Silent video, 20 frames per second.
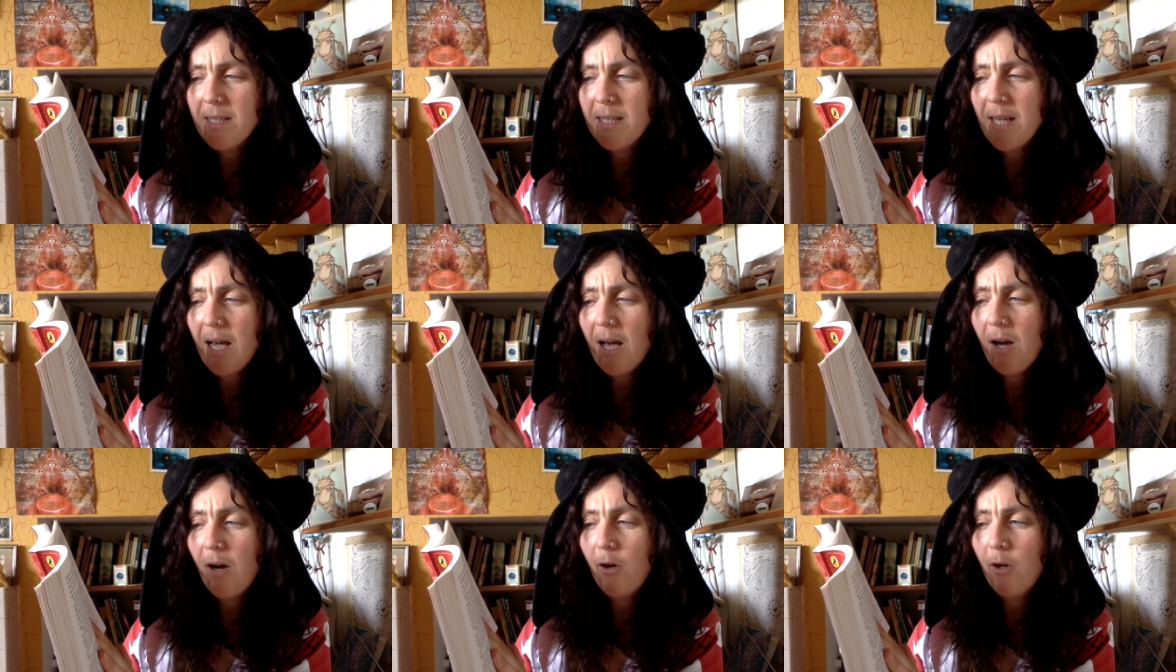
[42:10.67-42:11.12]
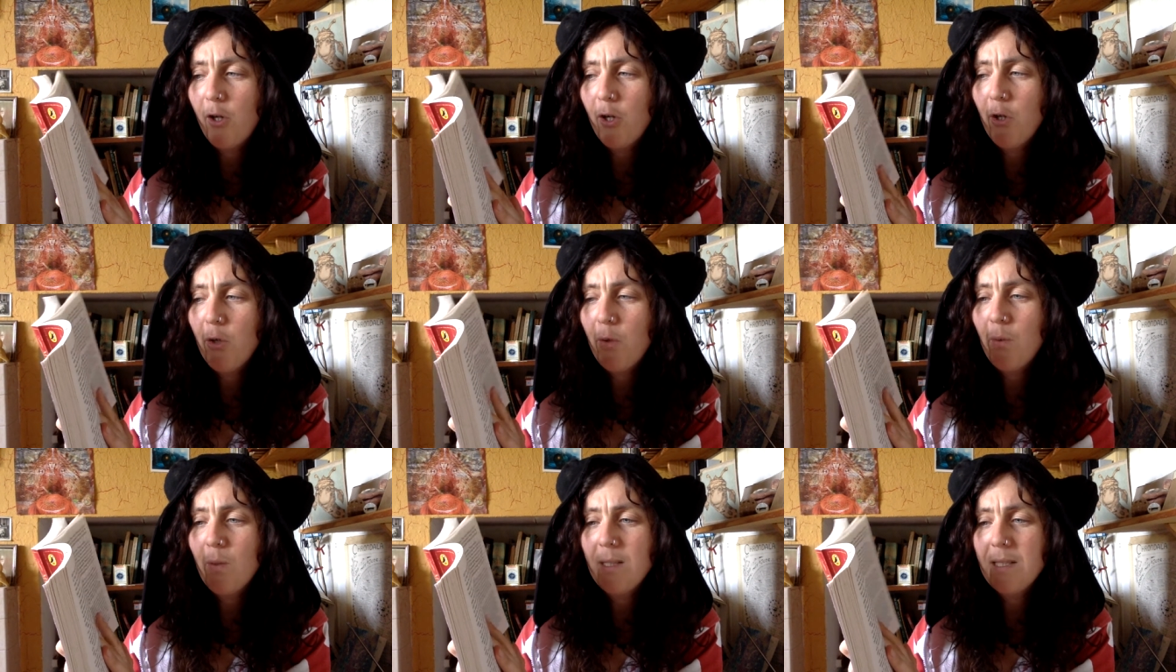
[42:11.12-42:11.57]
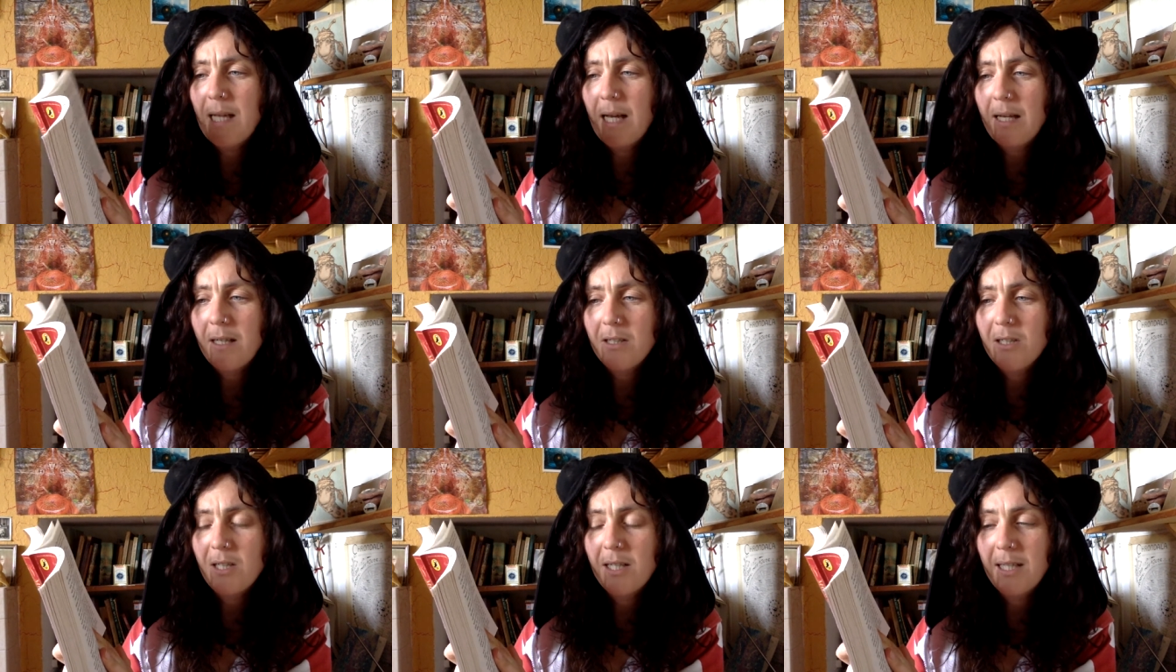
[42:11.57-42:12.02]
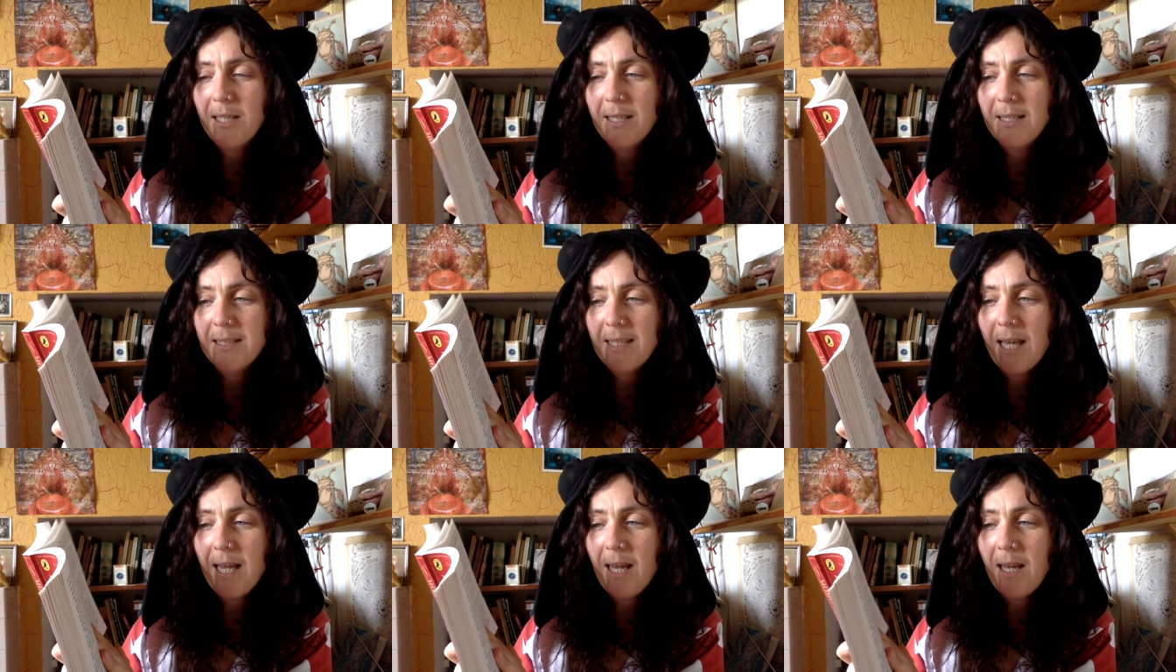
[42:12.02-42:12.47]
tell who was actually
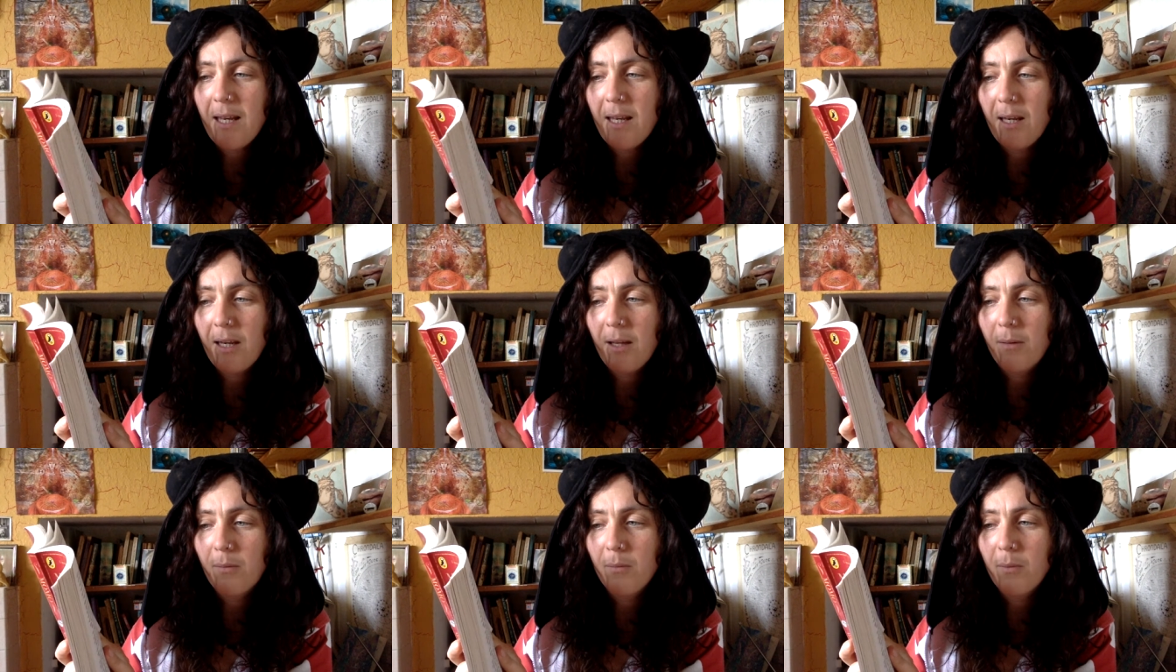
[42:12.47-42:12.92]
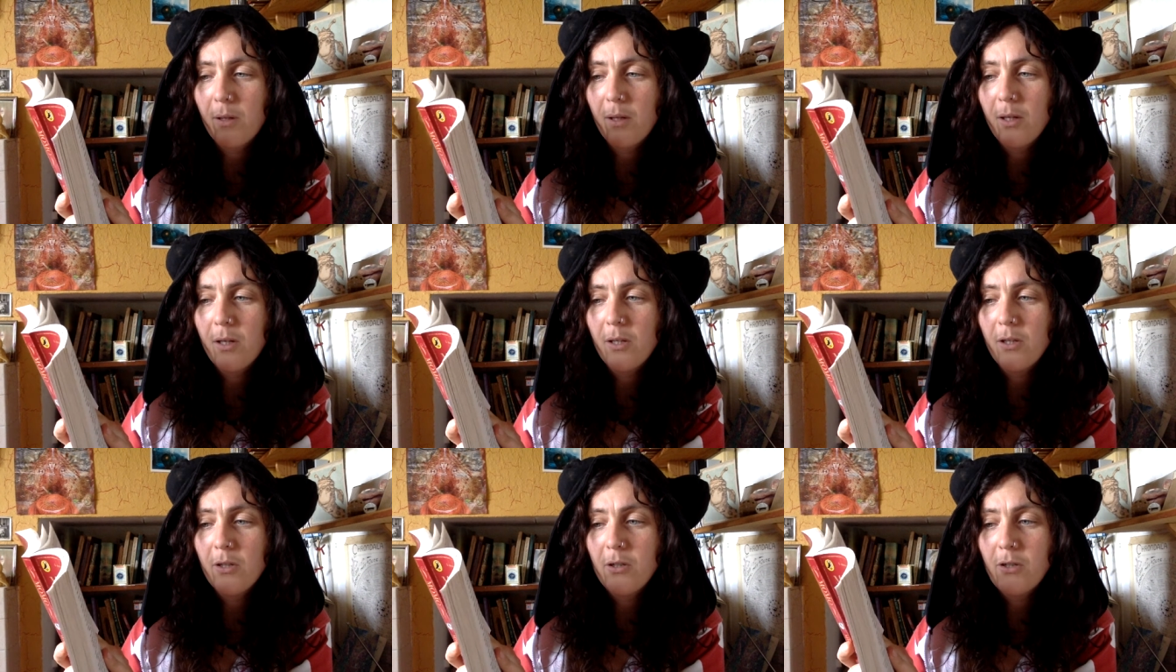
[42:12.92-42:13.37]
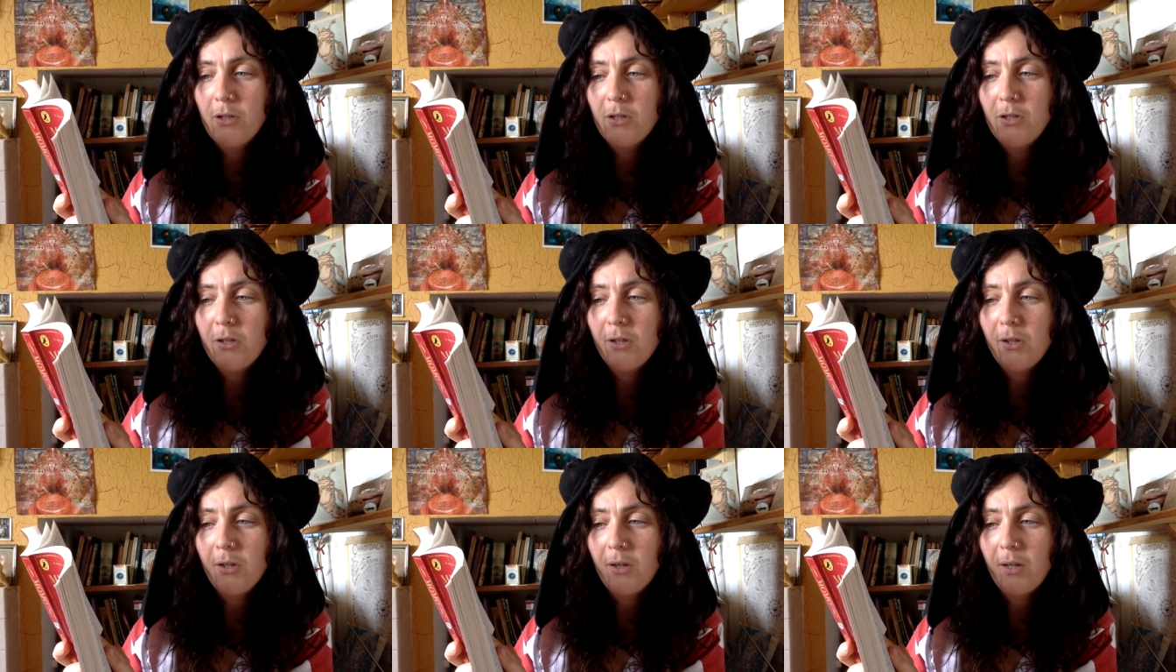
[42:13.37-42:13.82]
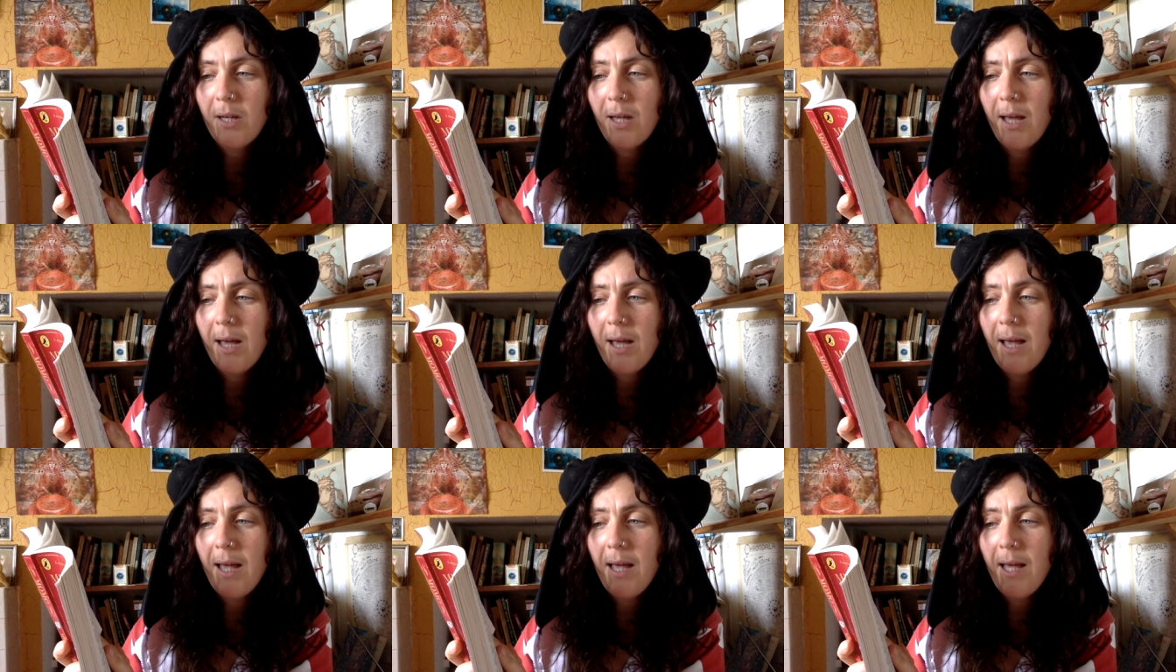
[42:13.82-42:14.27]
saying them. She shook
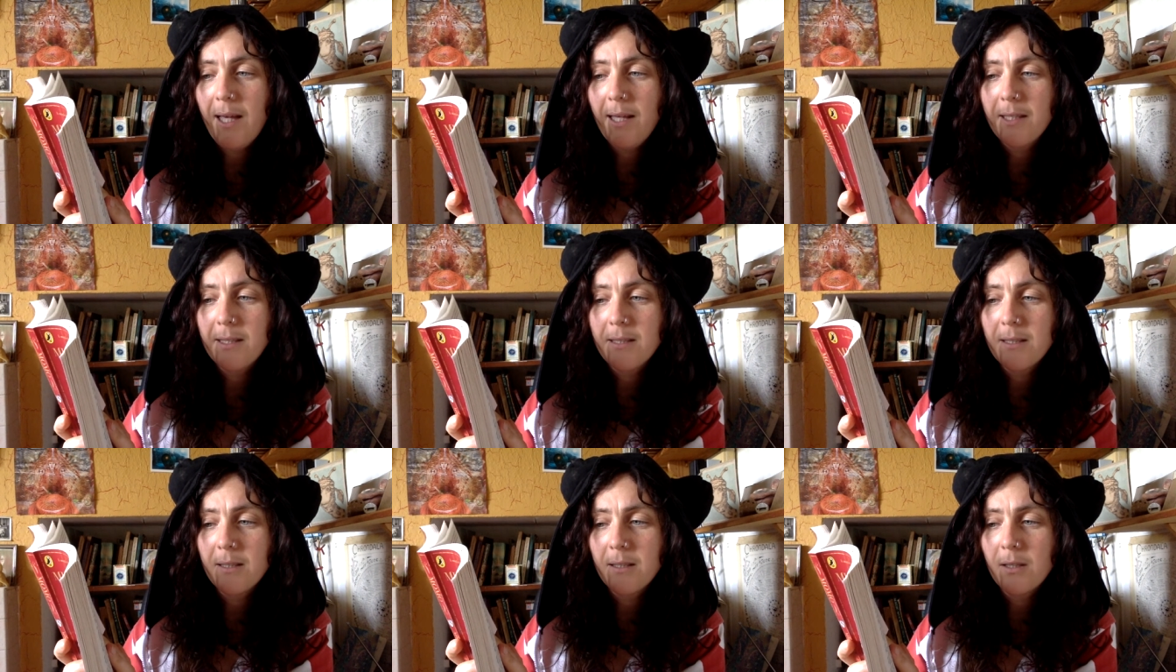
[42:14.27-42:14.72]
her head.